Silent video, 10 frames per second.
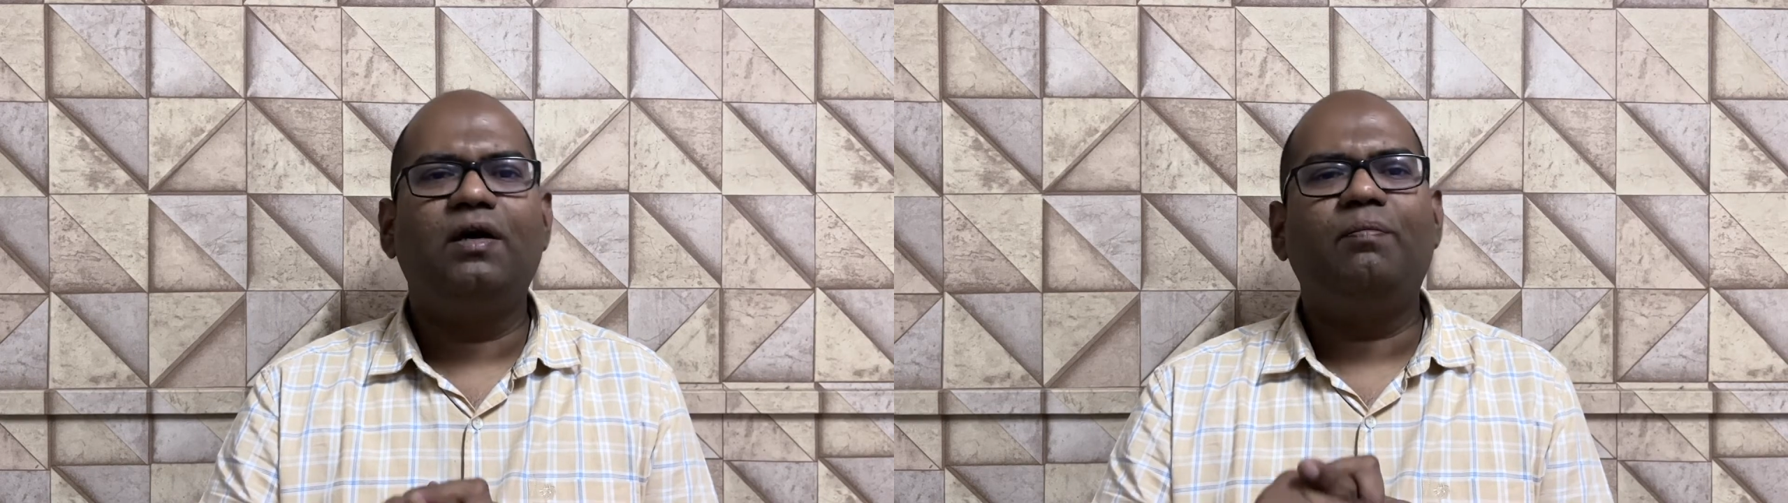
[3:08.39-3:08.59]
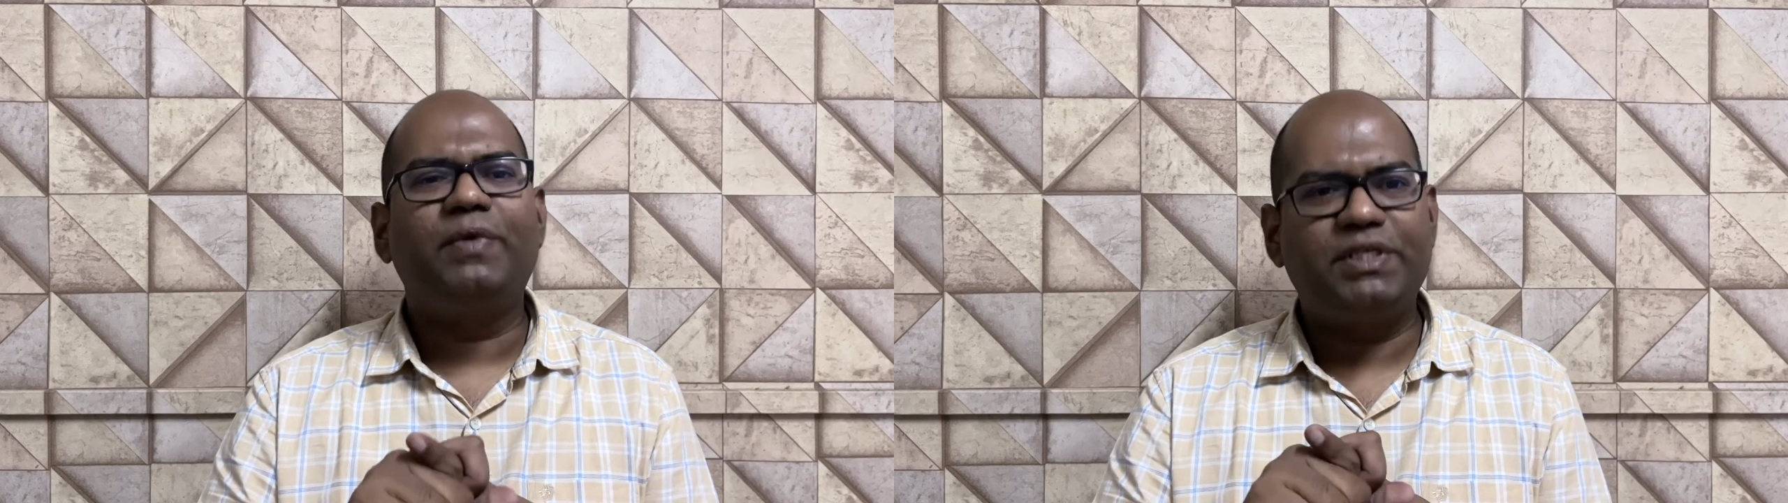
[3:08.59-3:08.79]

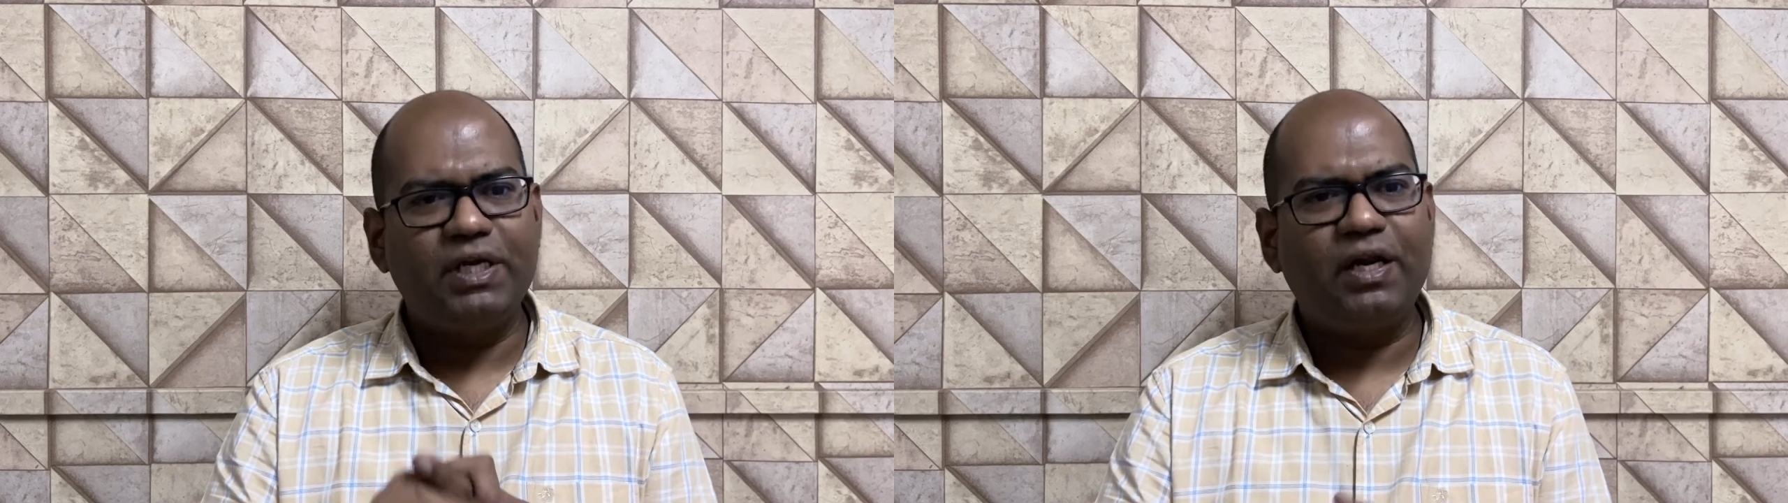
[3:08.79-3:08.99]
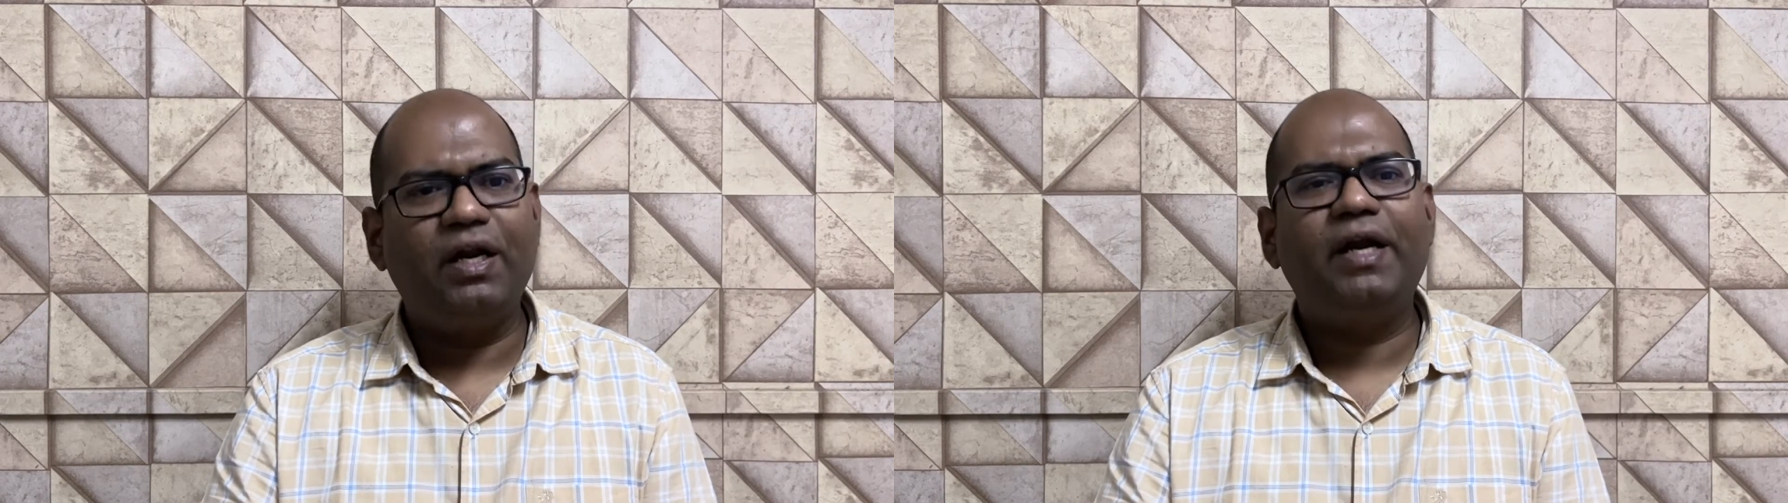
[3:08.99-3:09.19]
machine
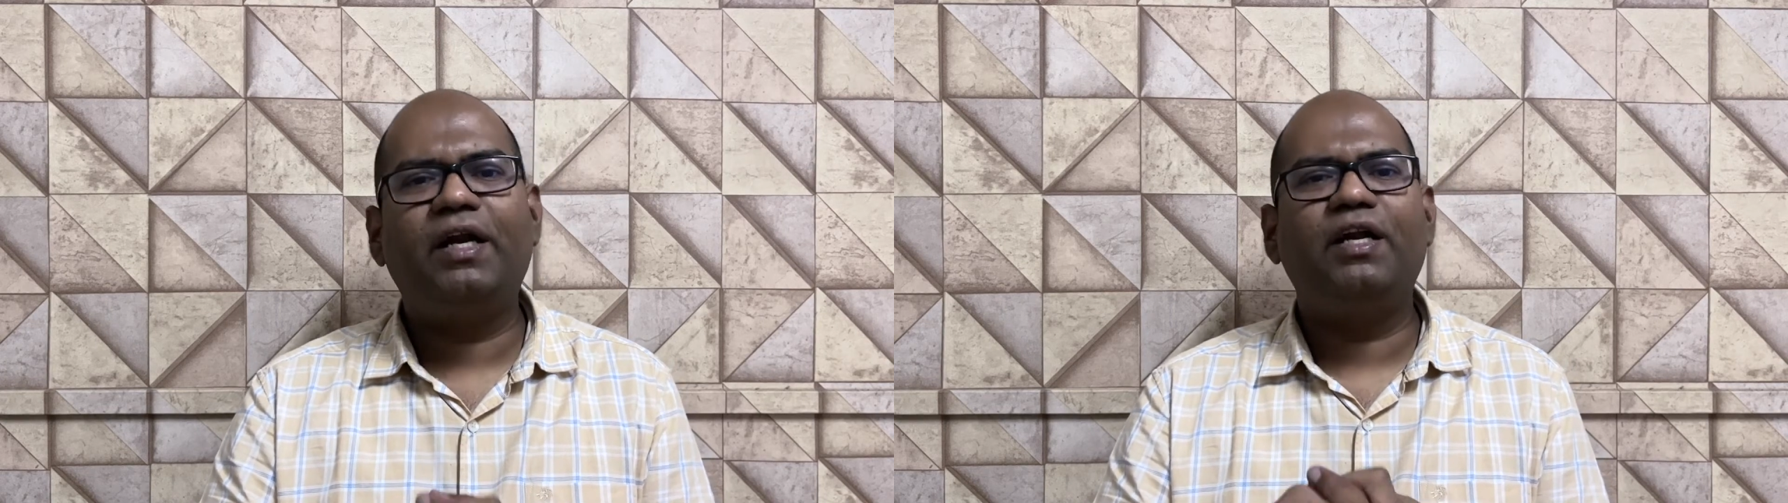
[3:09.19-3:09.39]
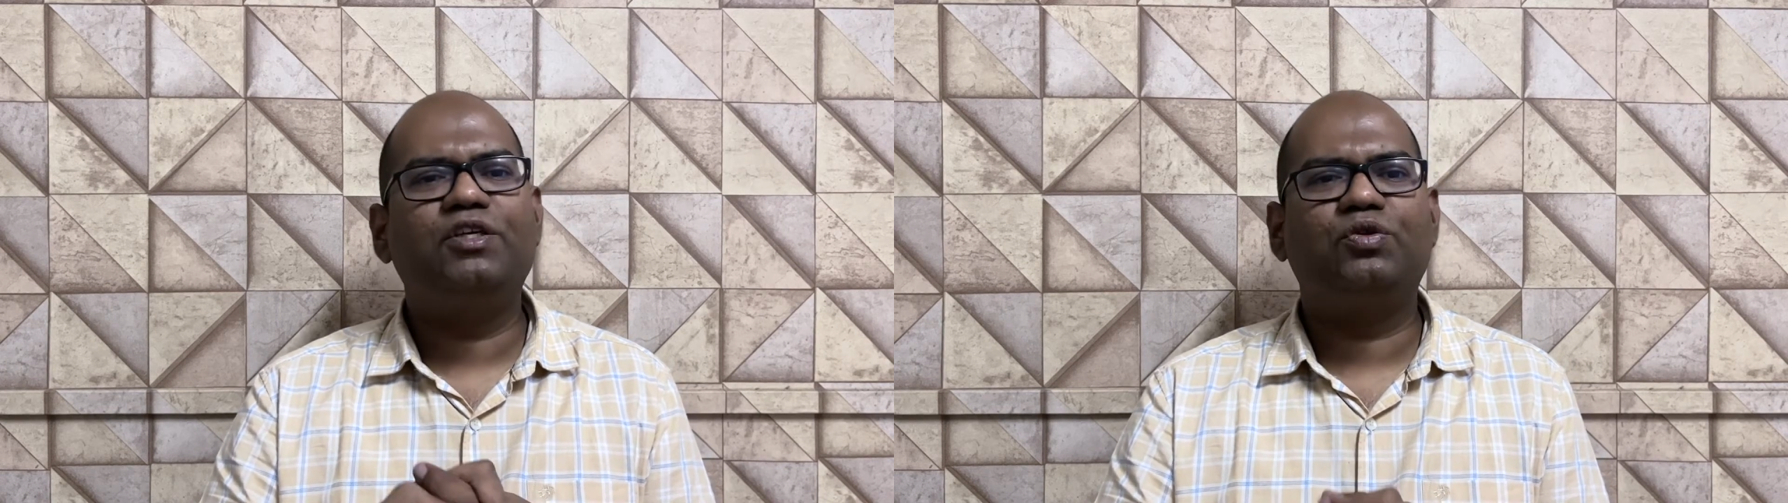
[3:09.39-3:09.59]

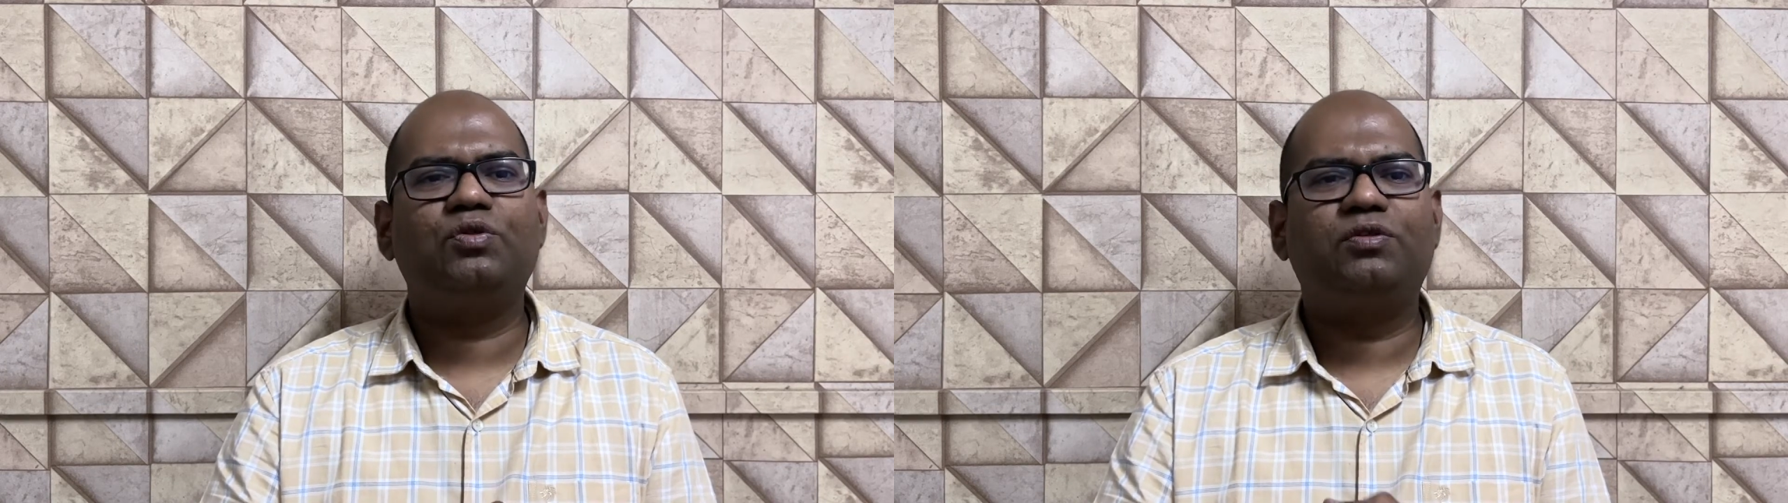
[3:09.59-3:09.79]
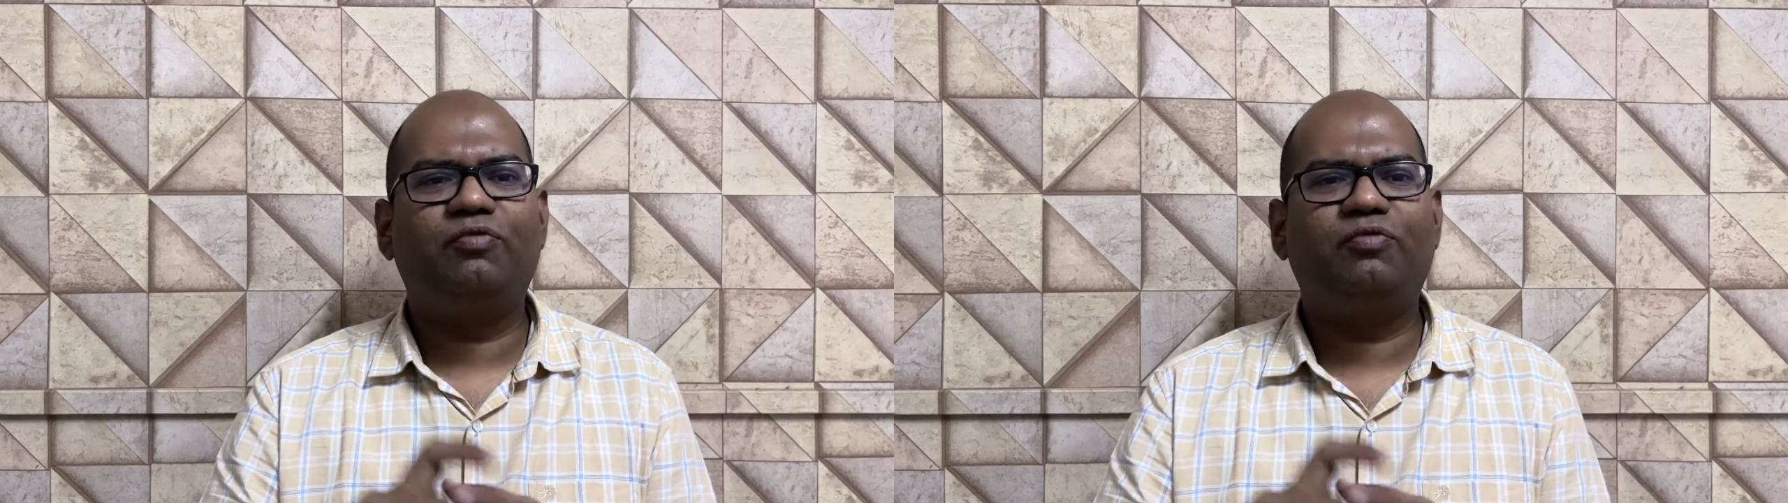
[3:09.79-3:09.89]
related issues,